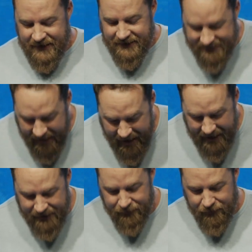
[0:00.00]
He
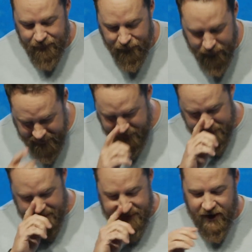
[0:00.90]
died for
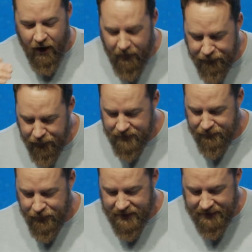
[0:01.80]
you. He
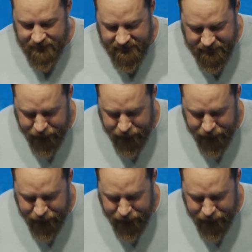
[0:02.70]
offered forgiveness,